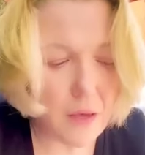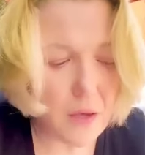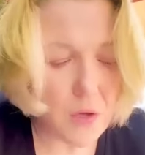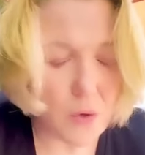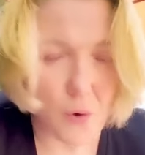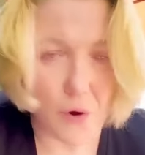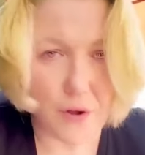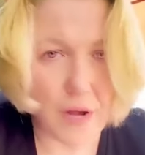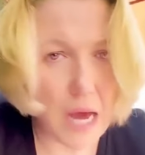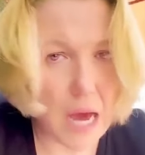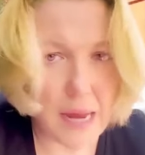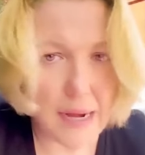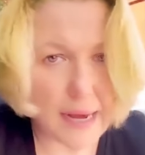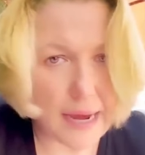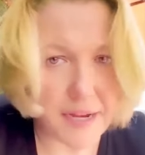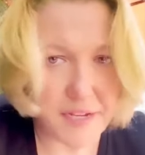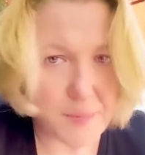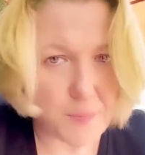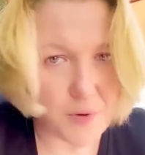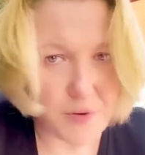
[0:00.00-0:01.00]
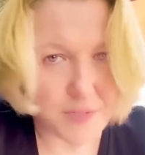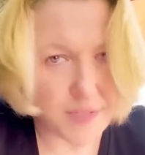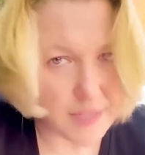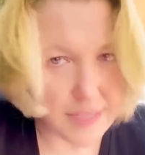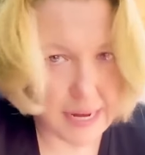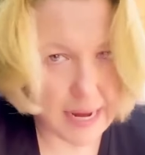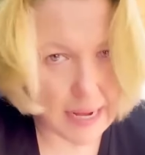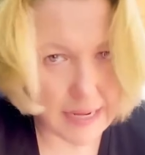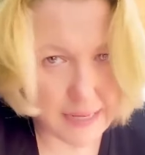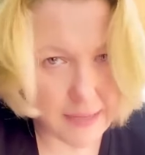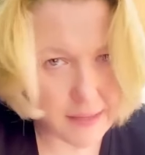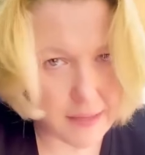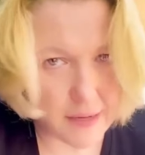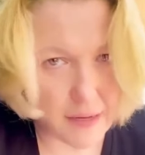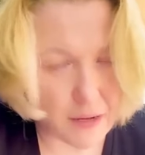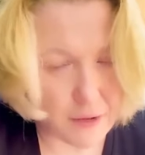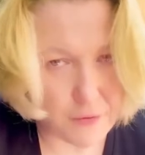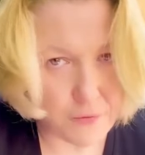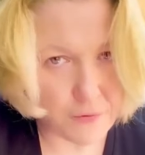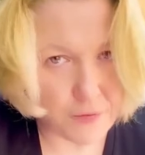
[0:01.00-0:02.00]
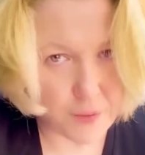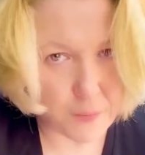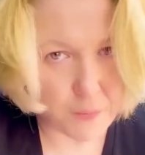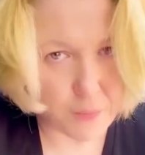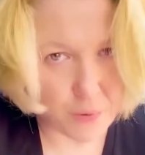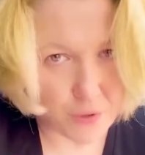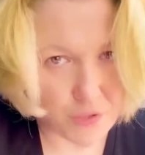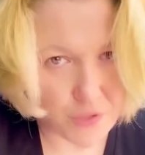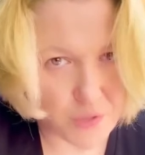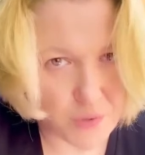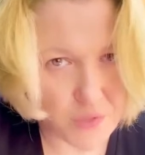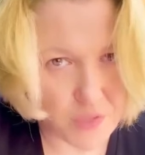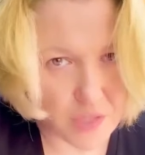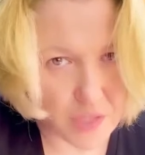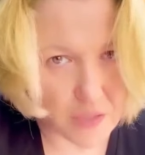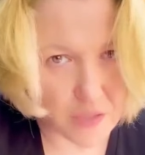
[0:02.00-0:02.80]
who are not experts in anything other than producing